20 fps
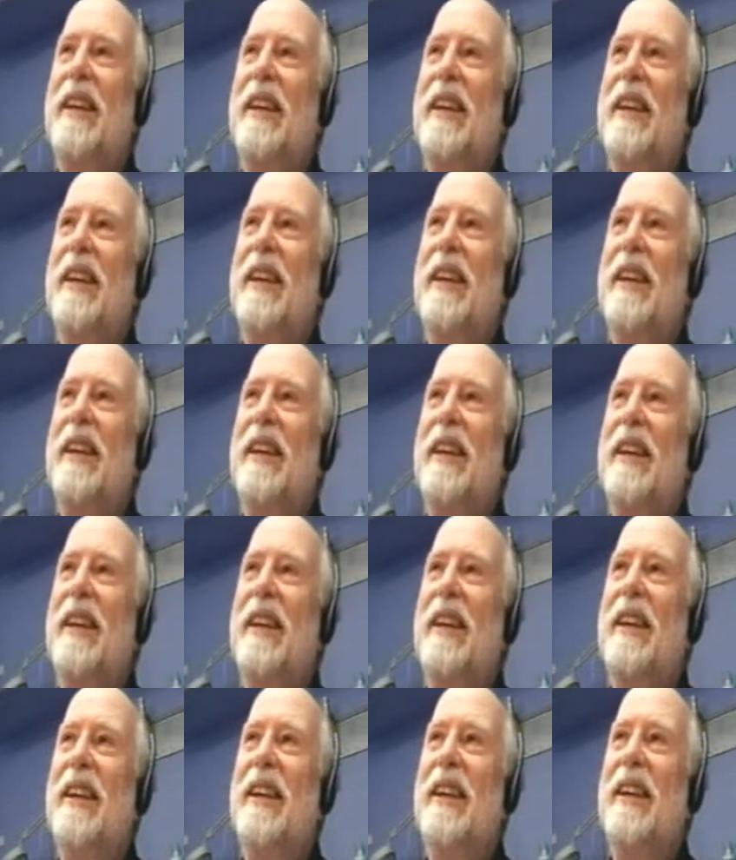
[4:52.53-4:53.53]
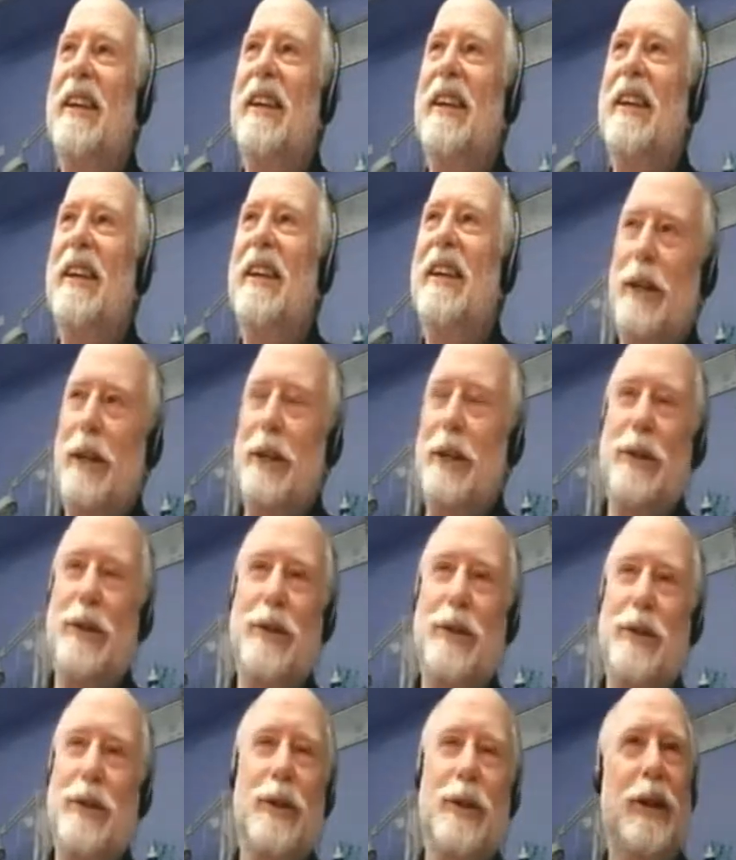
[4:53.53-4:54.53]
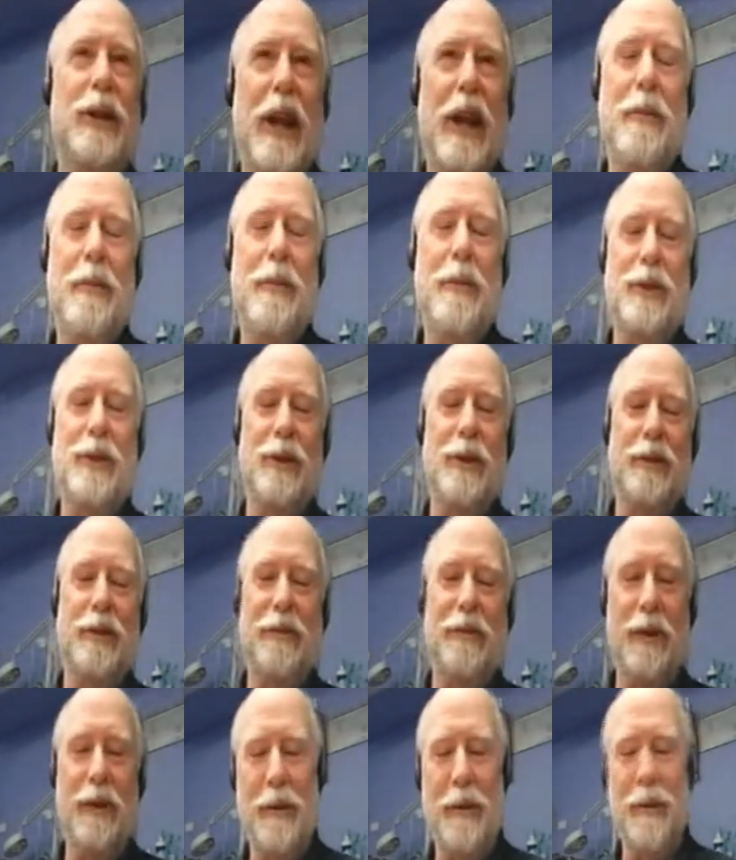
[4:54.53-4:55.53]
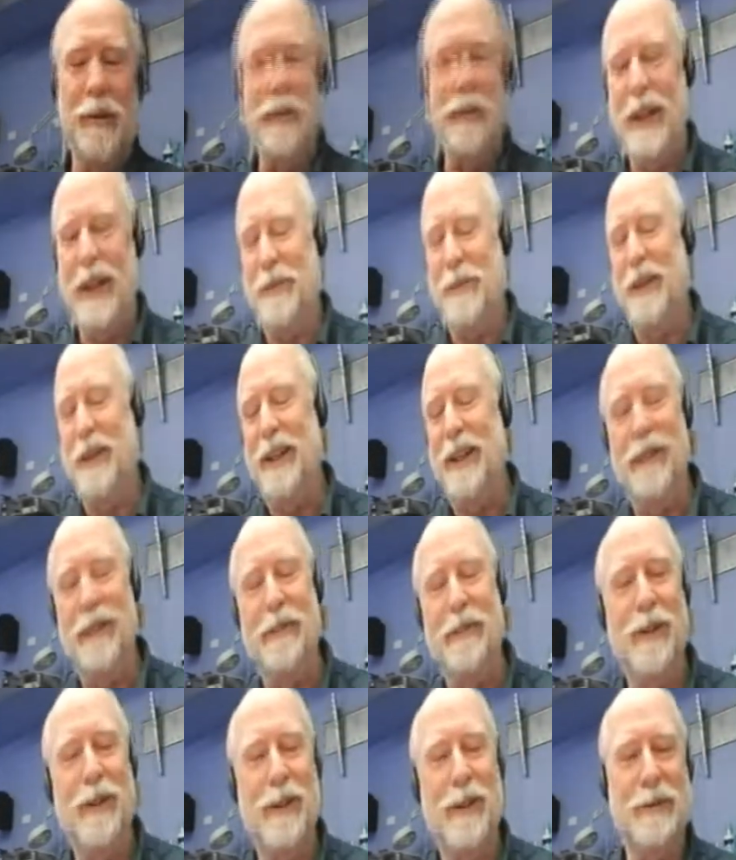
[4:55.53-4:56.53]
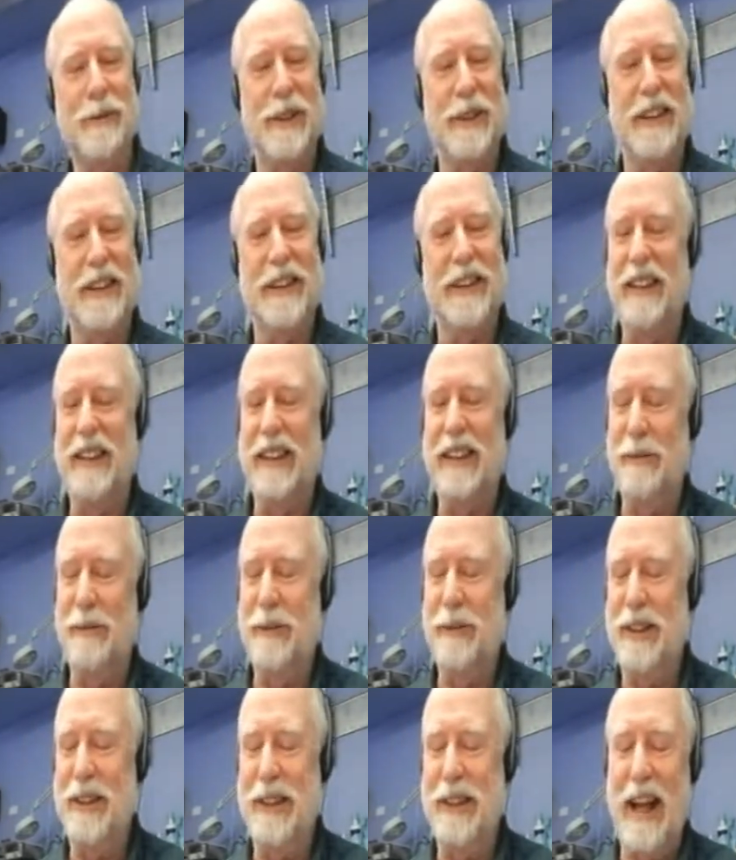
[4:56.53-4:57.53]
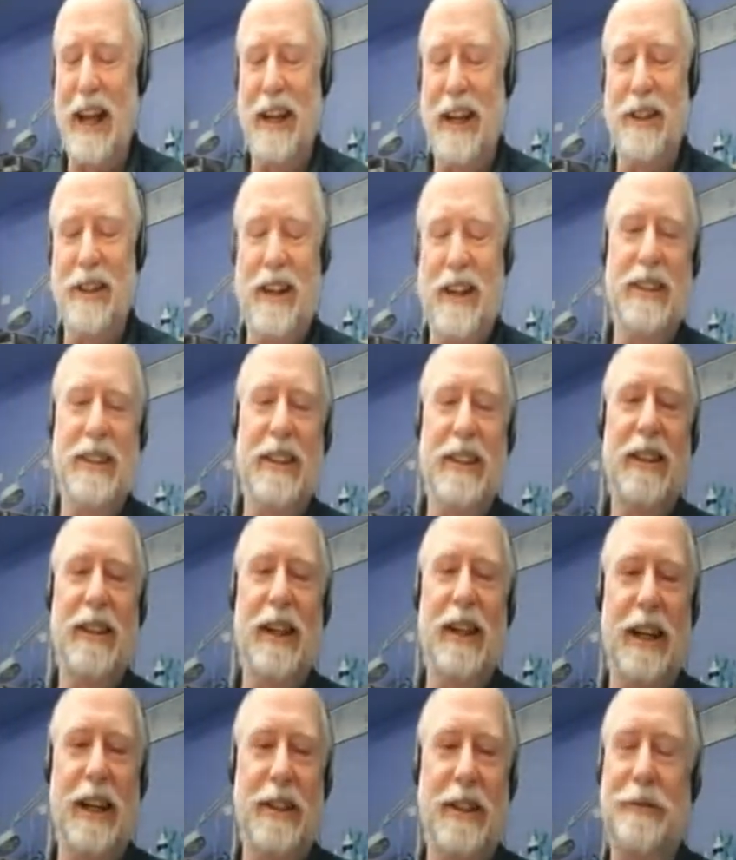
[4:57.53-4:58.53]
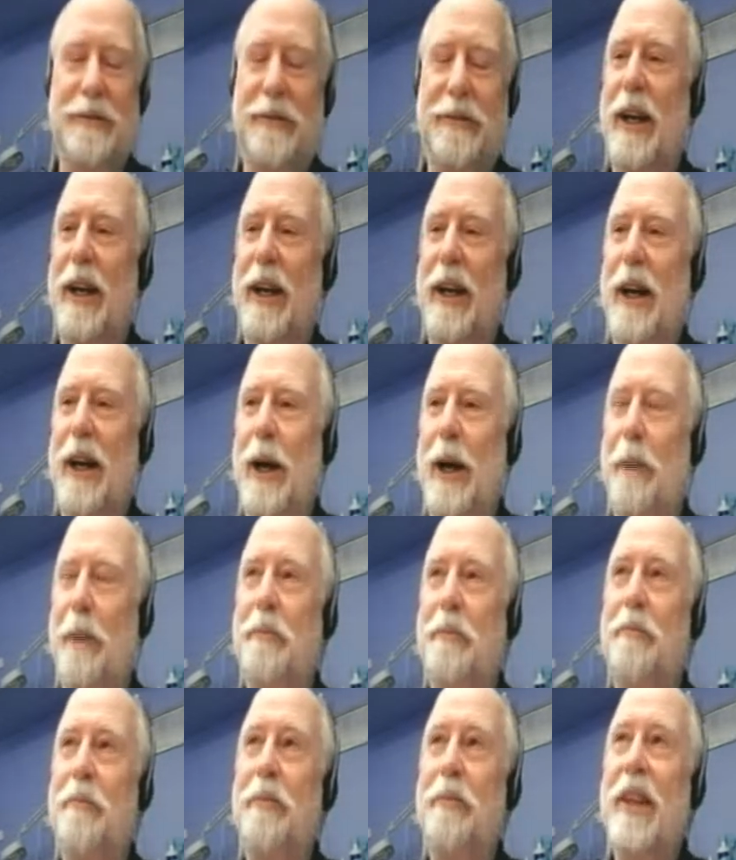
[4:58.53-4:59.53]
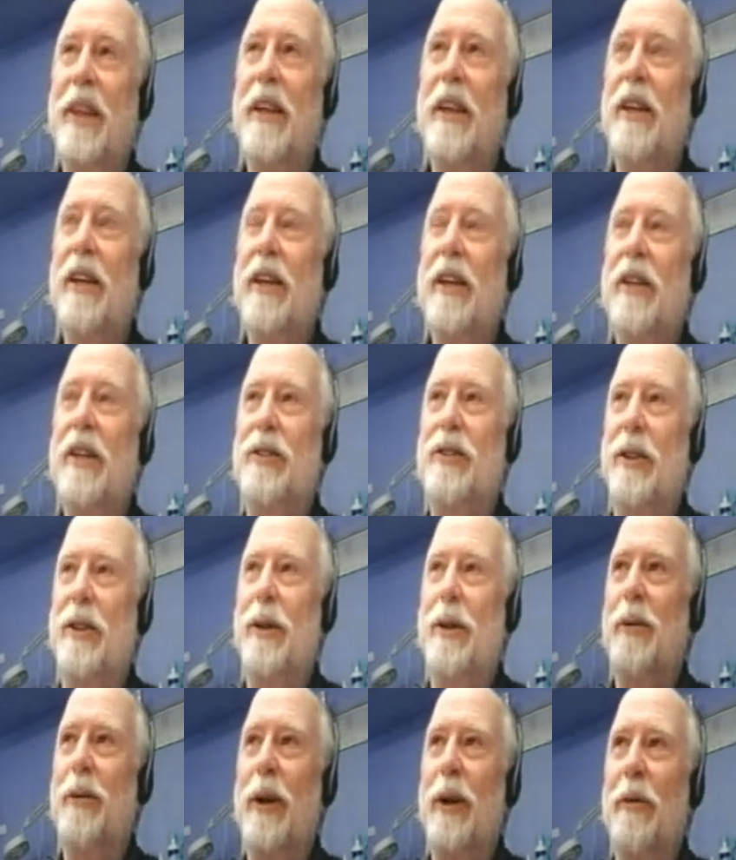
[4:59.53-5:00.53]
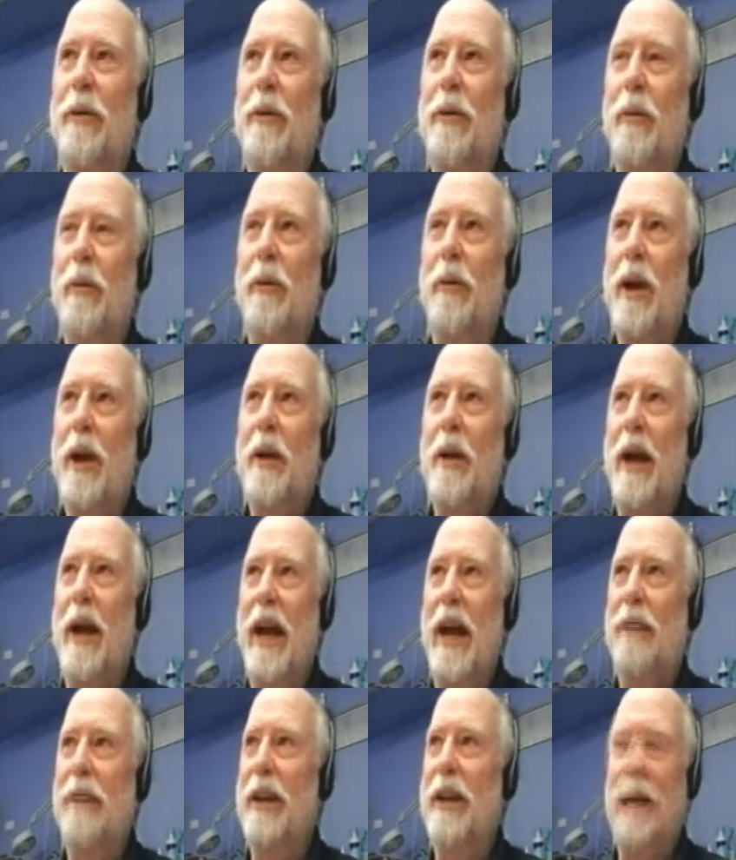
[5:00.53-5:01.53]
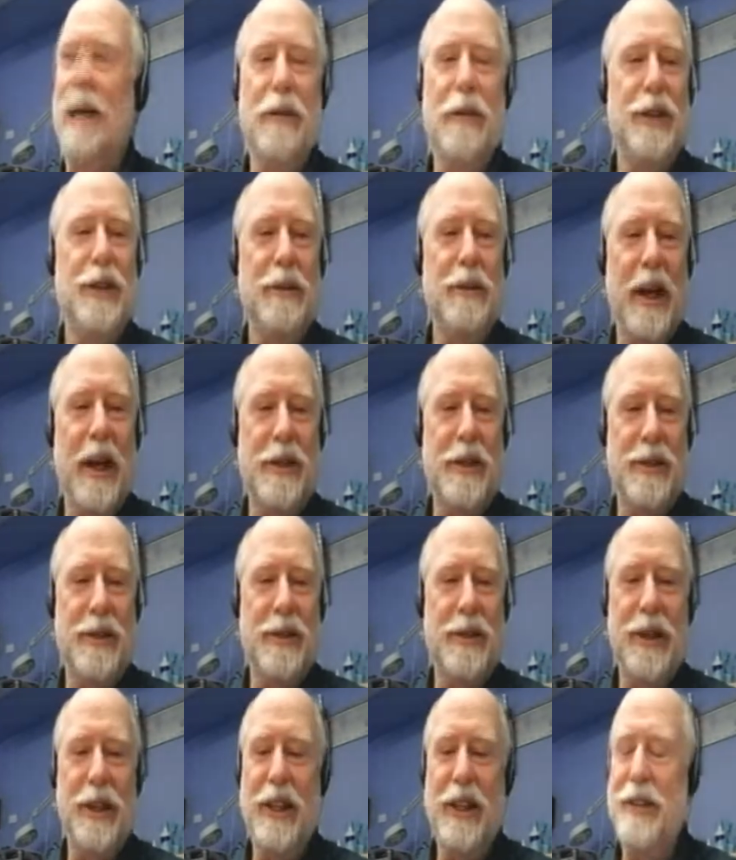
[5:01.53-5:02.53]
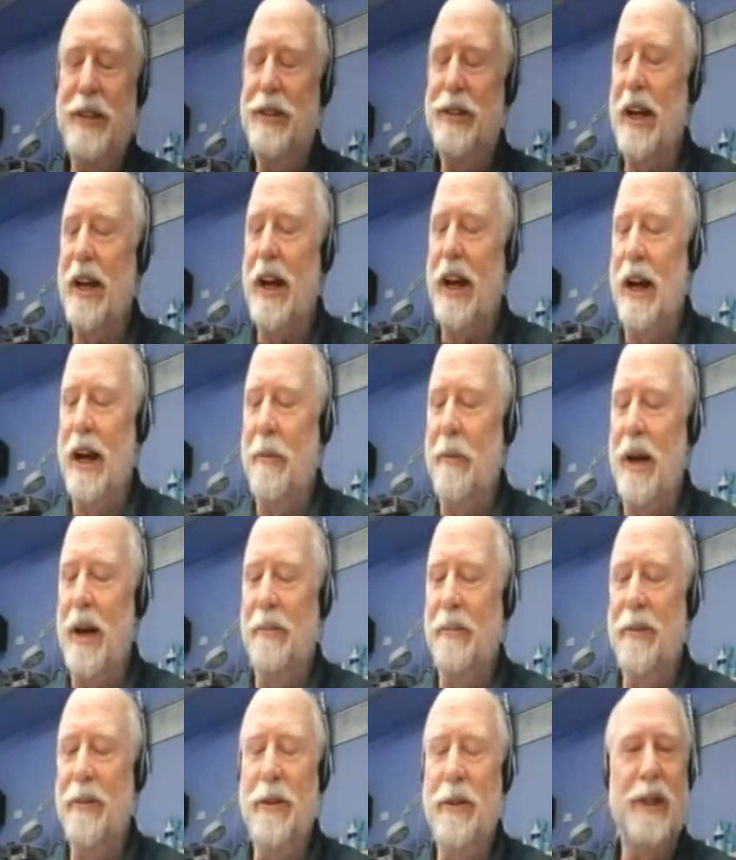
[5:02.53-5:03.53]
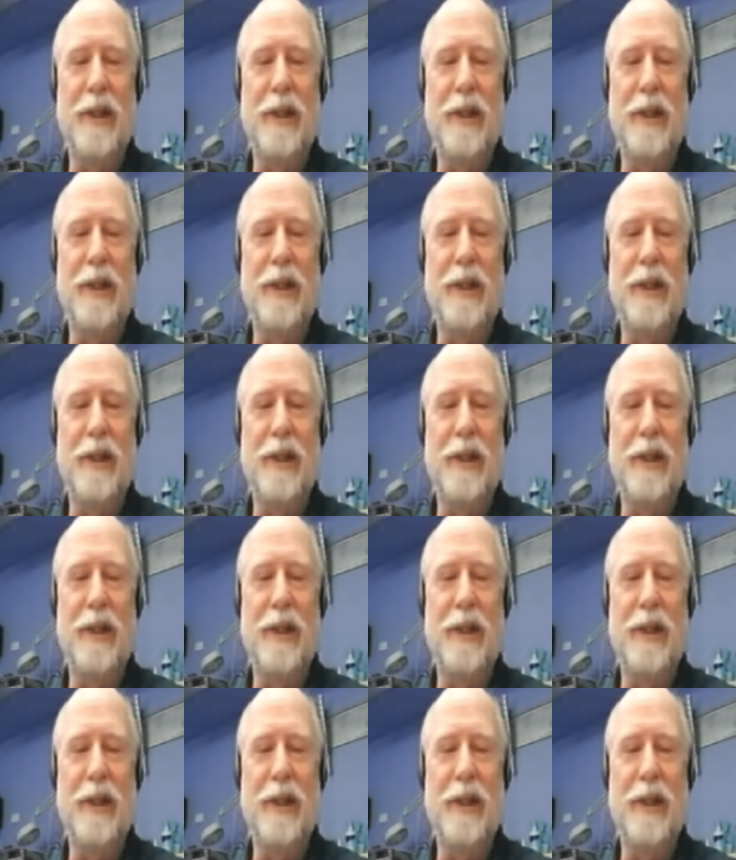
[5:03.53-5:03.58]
is kind of like almost like a third episode for me being involved with uh, with Antarctic life. Um, so uh, back when I was in my 30s, um, I moved to